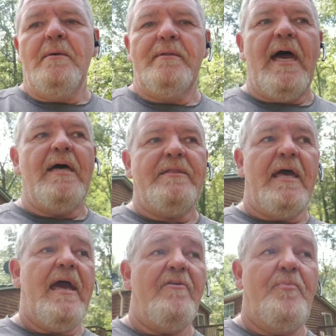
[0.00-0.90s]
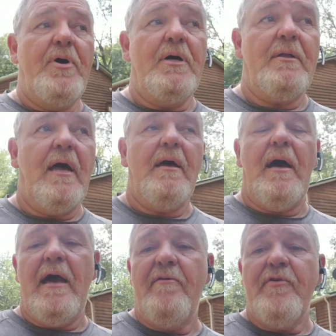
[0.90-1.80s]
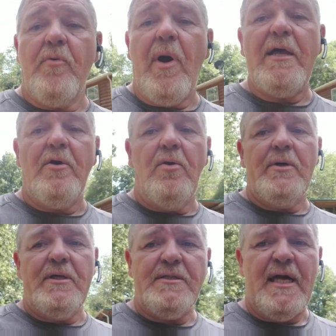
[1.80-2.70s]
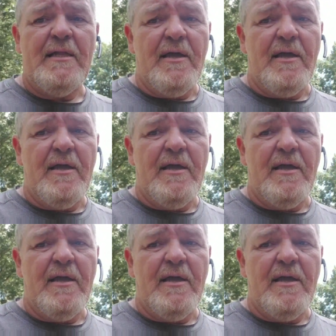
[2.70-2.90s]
that they have put a heavier weight oil in this thing,